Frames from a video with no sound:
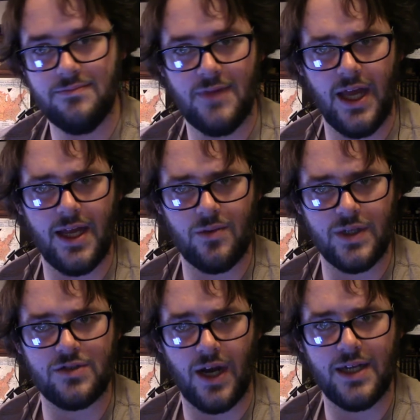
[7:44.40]
and we
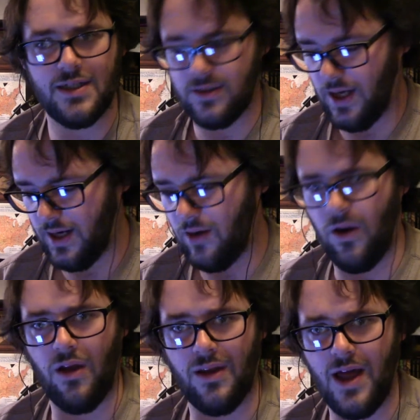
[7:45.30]
tried to cut out
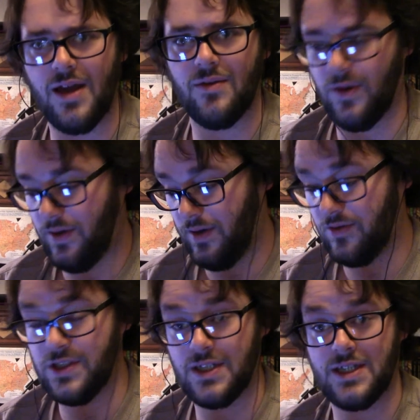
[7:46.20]
a lot.
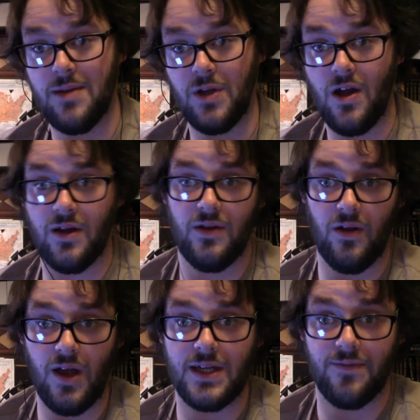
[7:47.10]
Jesus came along, a
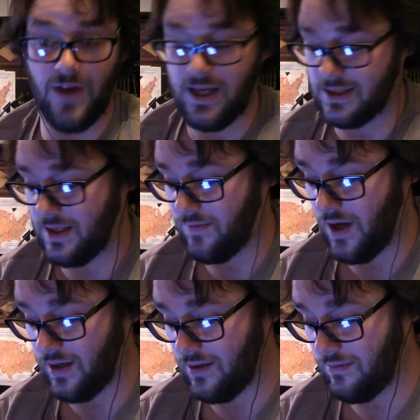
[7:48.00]
lot of the violent stuff
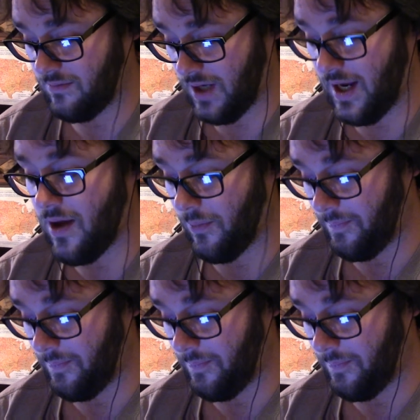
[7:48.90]
got cut out